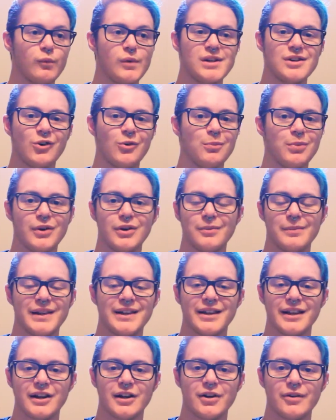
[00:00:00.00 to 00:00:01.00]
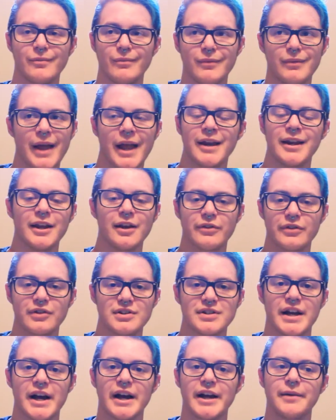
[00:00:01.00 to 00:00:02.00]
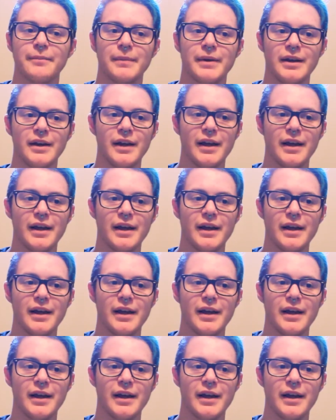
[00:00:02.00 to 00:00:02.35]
We don't put him in there any other time,